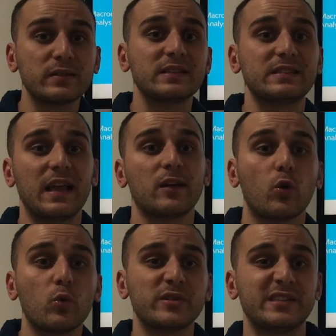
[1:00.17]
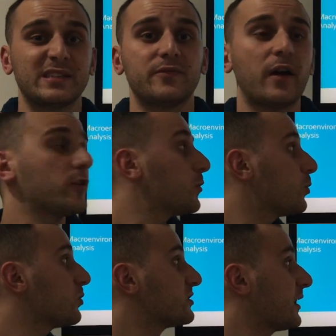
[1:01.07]
understand all 6
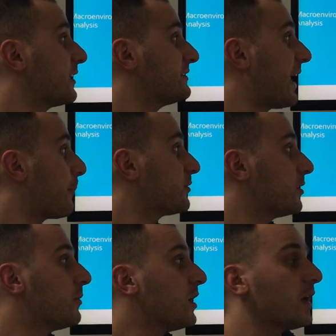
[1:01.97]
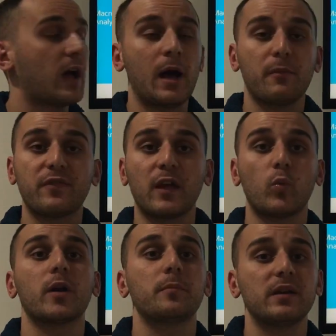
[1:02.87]
variables and adapt them if they
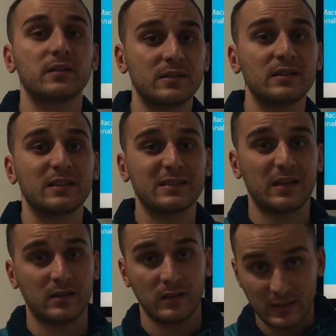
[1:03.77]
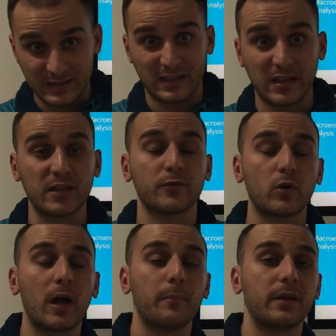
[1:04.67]
want to be a
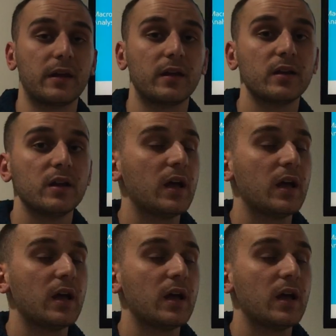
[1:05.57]
successful company.